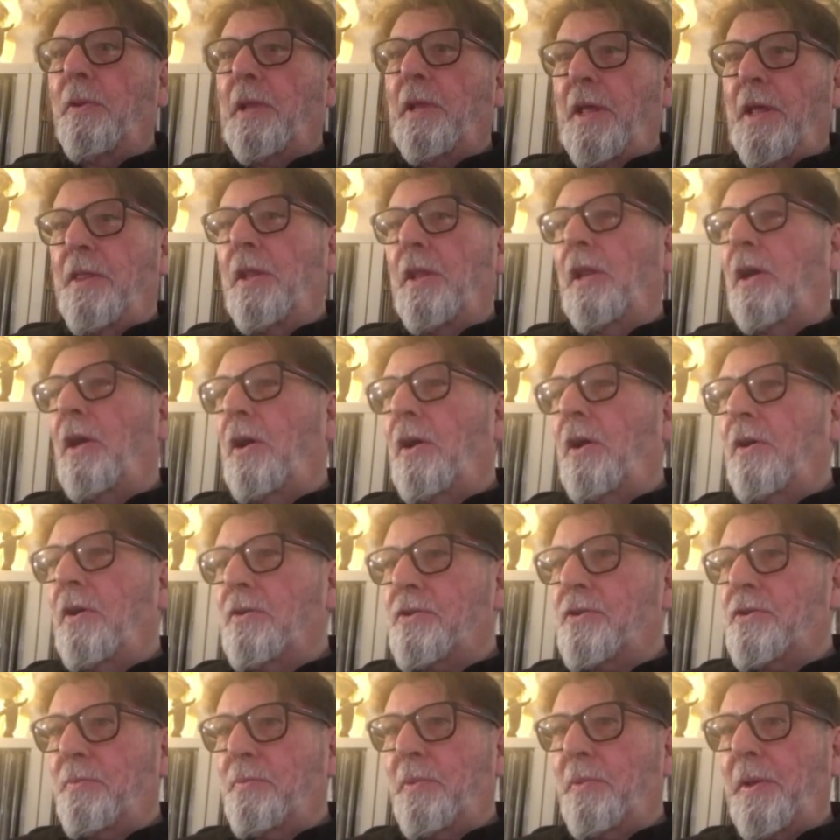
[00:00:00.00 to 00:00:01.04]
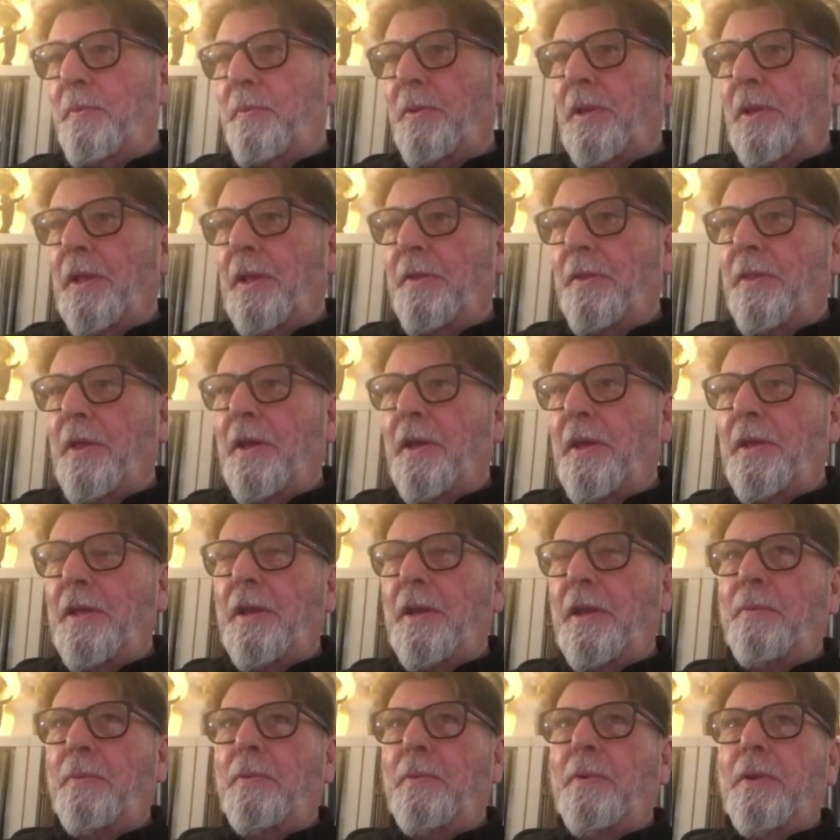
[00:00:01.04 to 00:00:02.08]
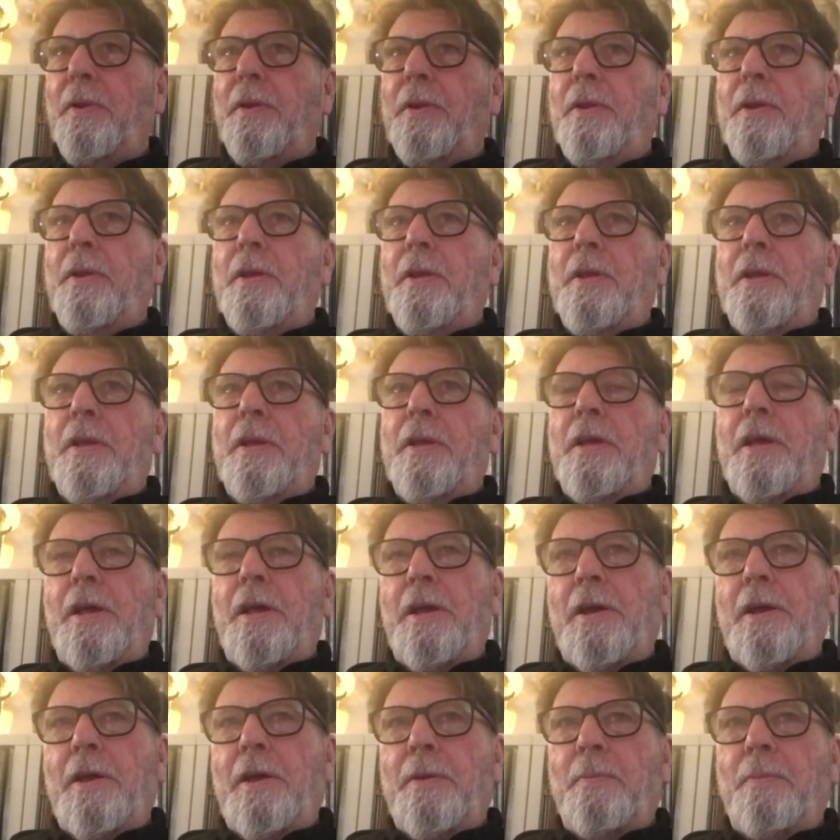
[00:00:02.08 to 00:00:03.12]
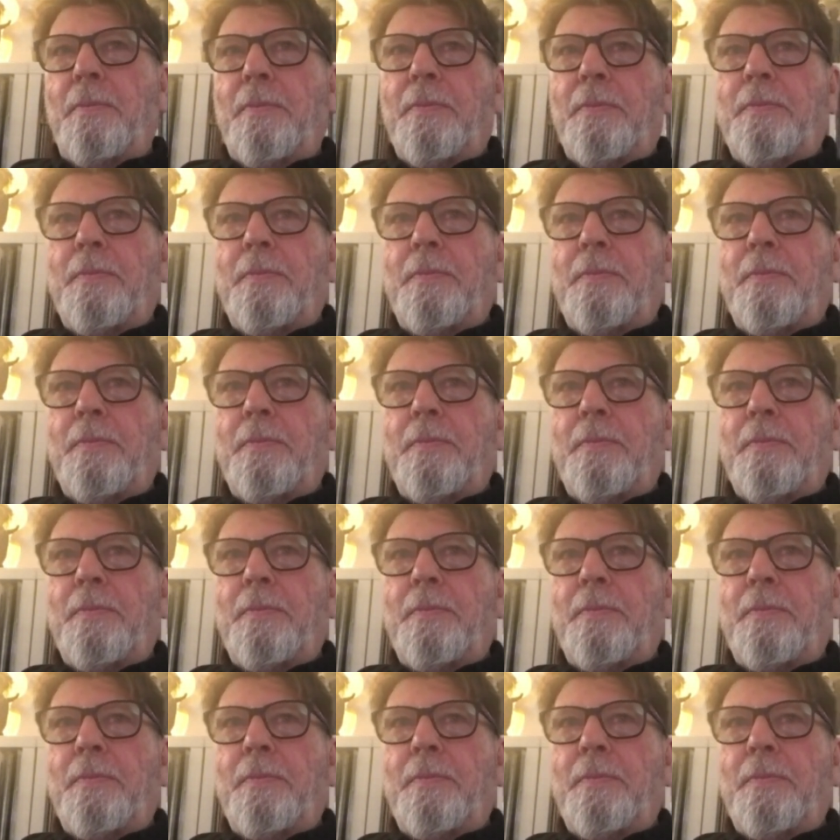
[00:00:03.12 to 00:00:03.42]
like the Laws and people like that. Um,